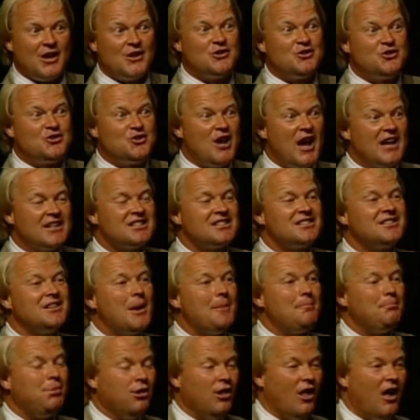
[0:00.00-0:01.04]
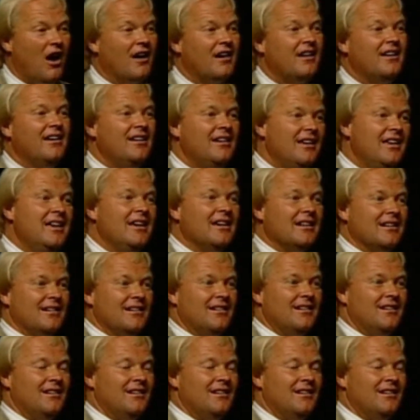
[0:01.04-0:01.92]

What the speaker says: Just plug in.